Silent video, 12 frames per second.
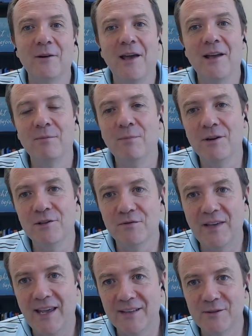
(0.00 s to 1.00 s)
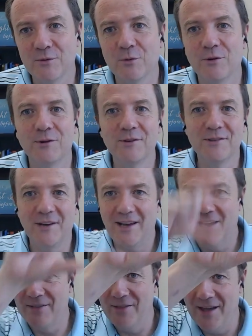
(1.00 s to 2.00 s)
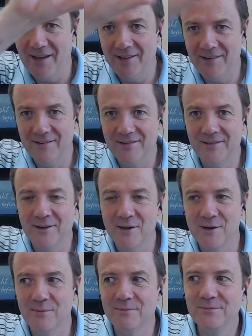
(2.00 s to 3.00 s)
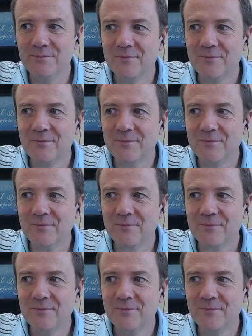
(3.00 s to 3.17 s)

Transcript: I had a bunch of canceled orders and I had that, um,